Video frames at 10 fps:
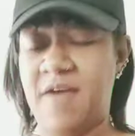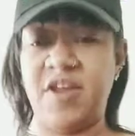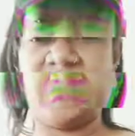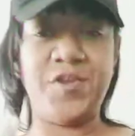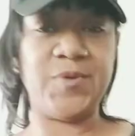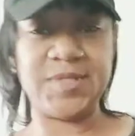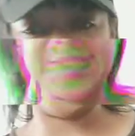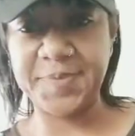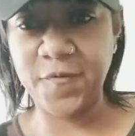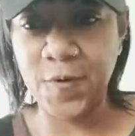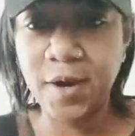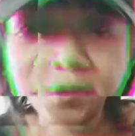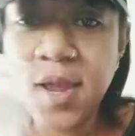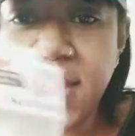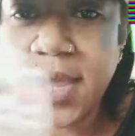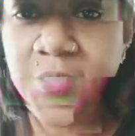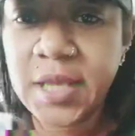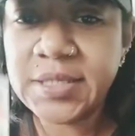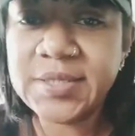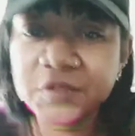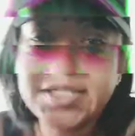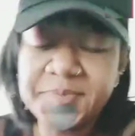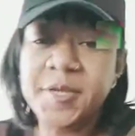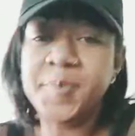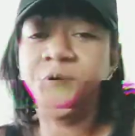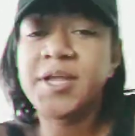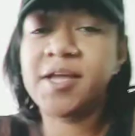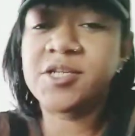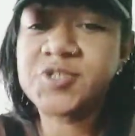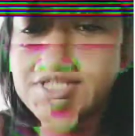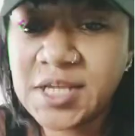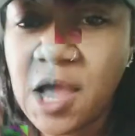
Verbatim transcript: I've never used this before, so this should be pretty interesting.